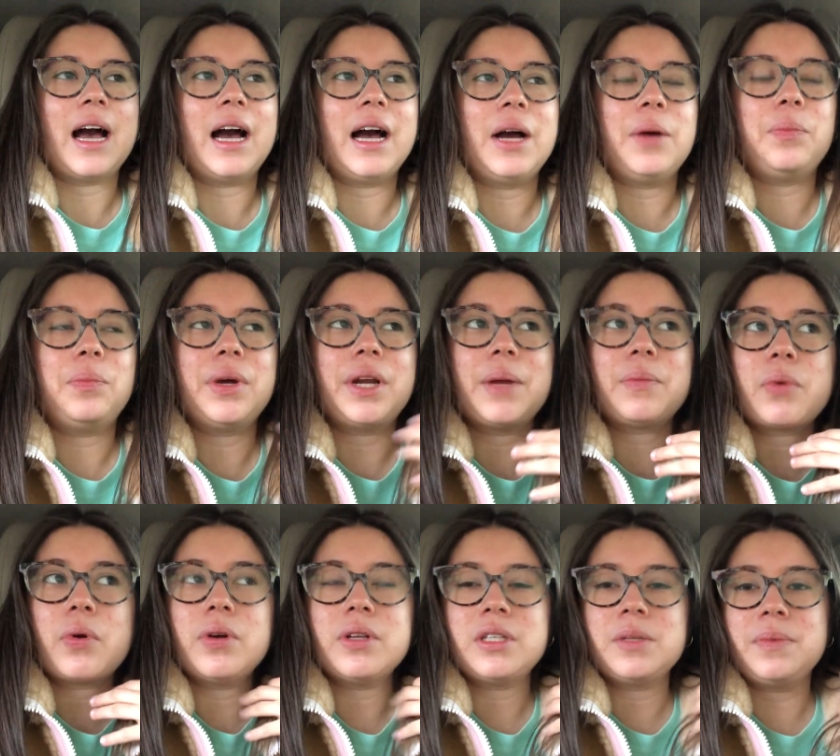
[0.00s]
Um, but I'm
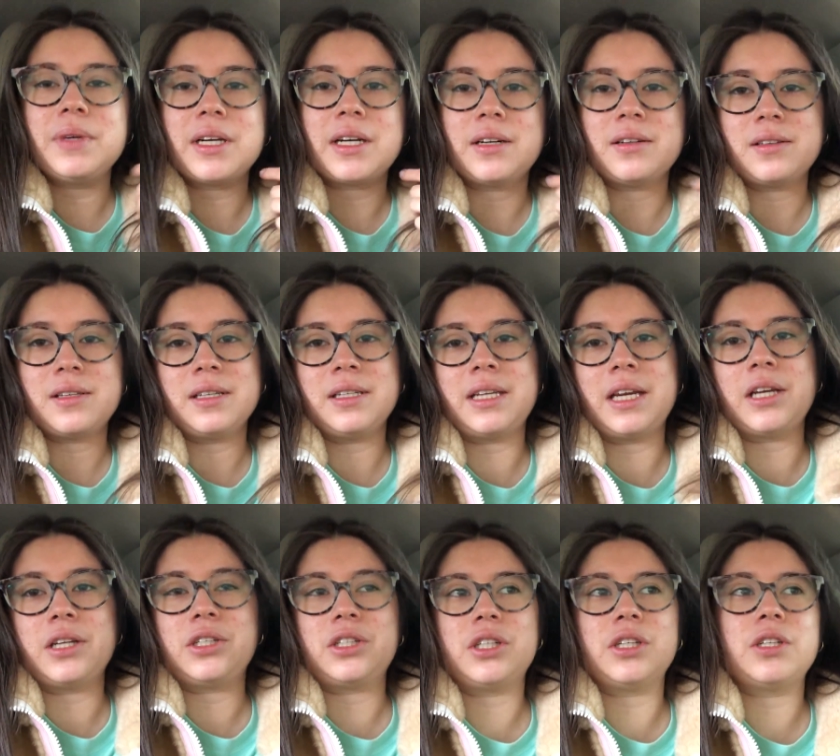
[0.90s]
going to my
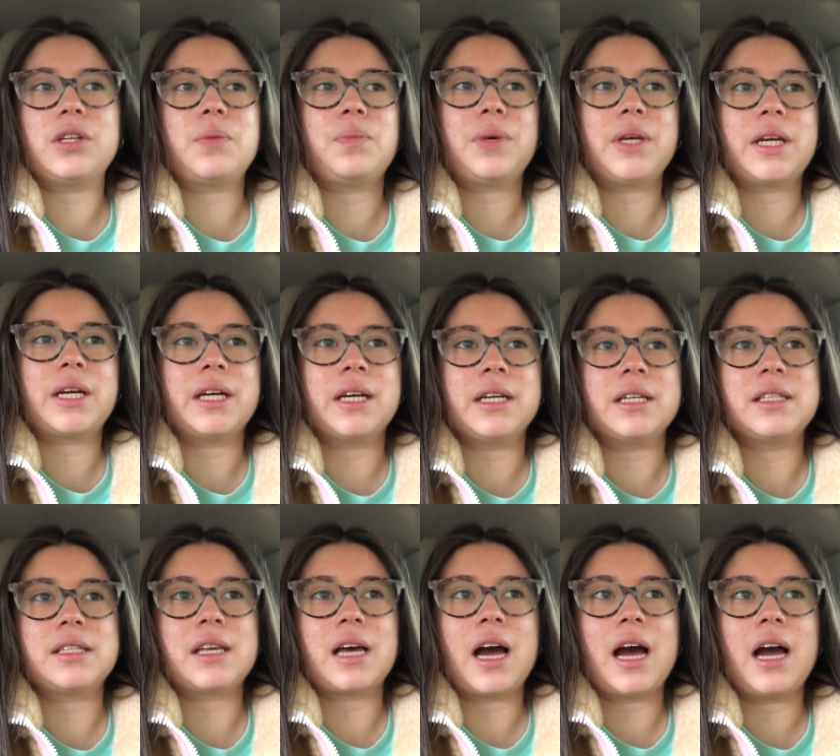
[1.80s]
consultation
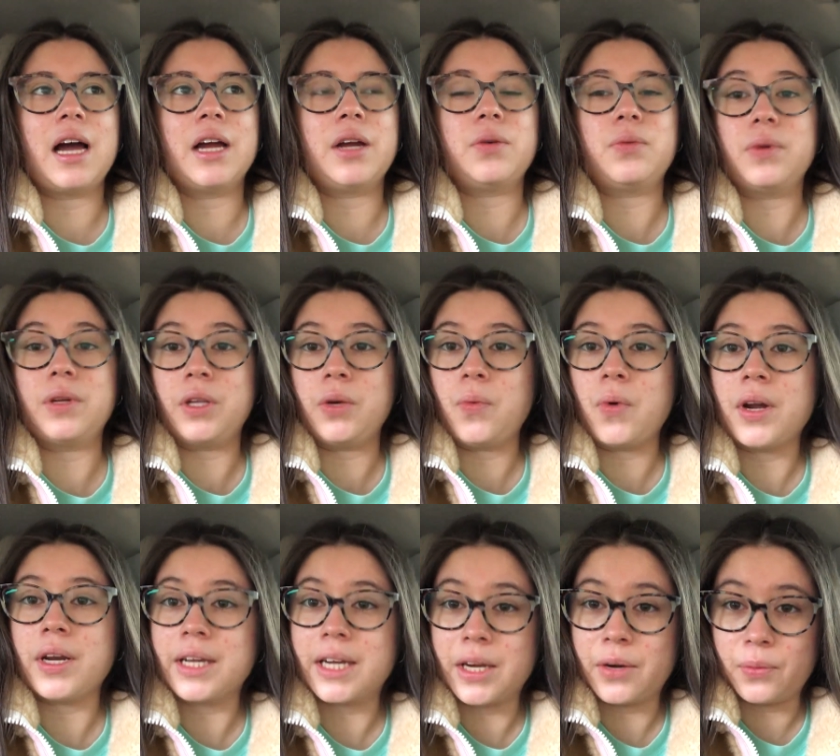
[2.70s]
because I really
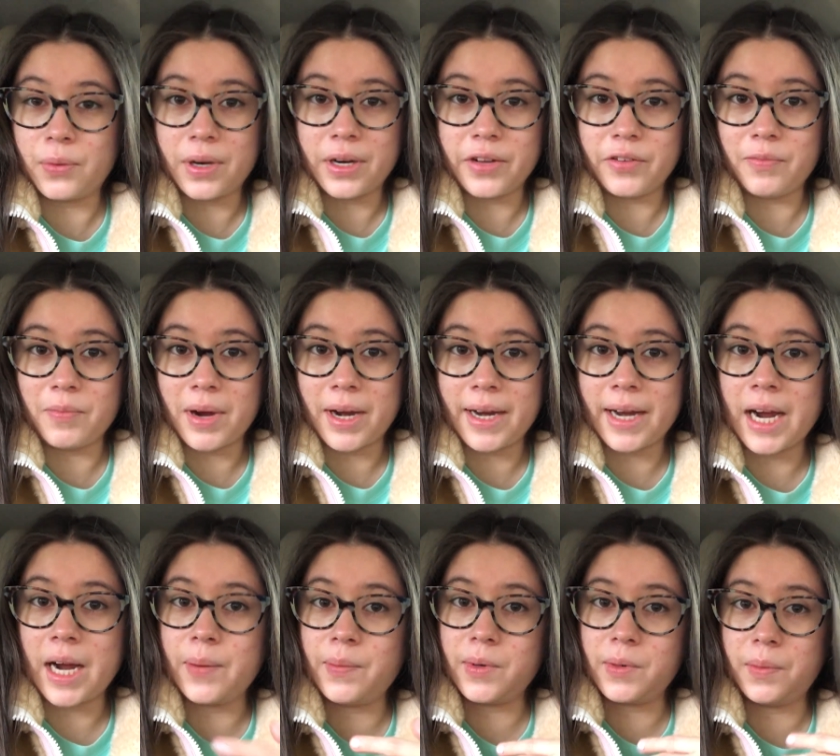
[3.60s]
want to get rid of my
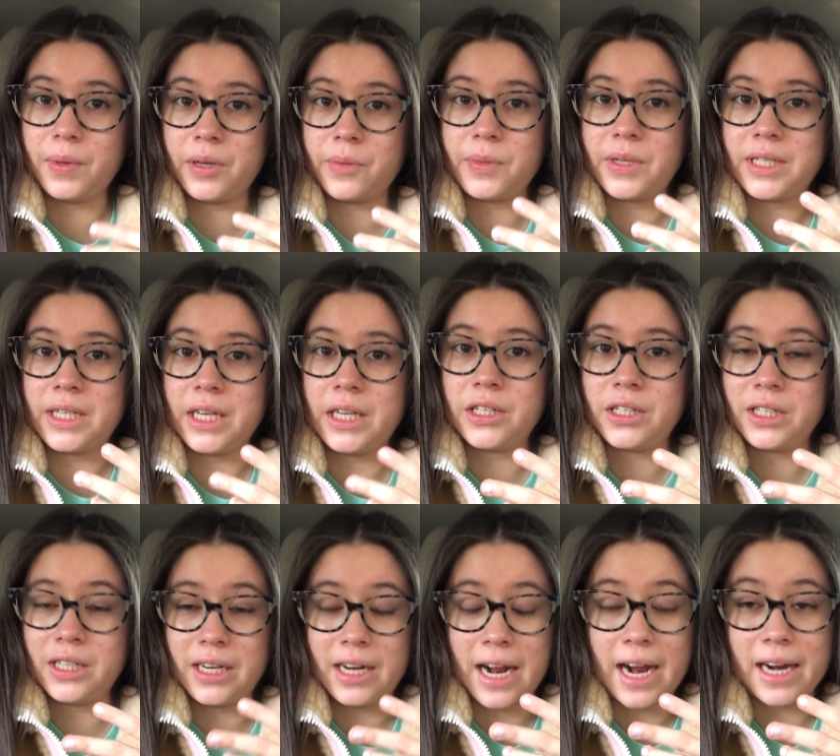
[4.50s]
hyperpigmentation
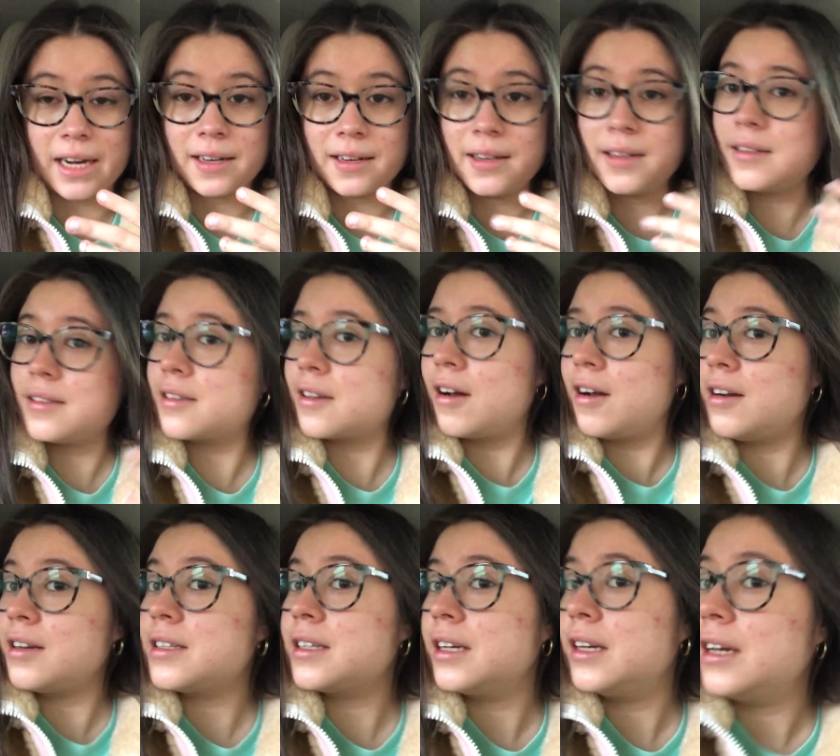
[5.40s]
and acne
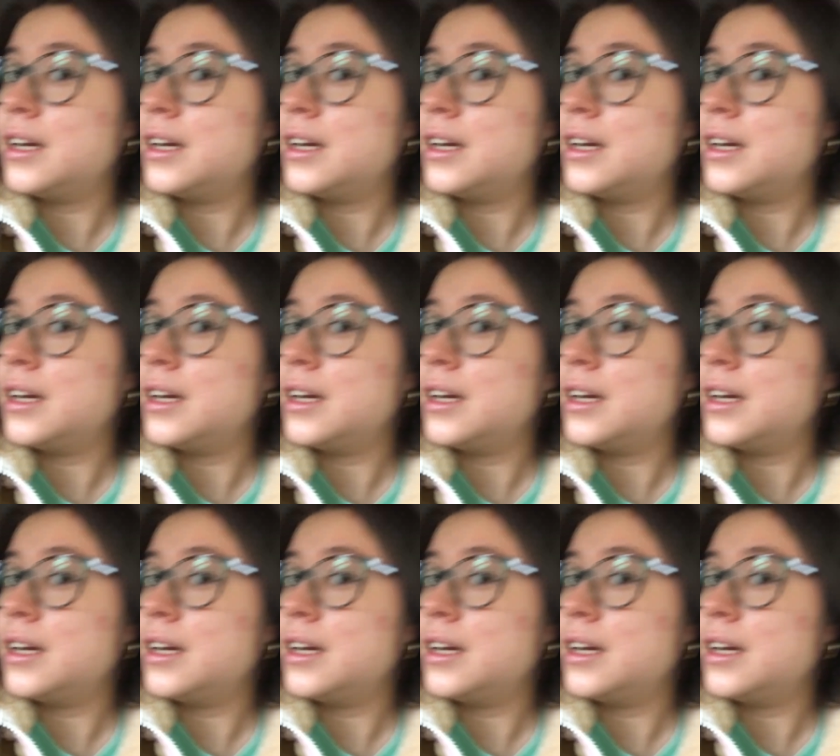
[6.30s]
scars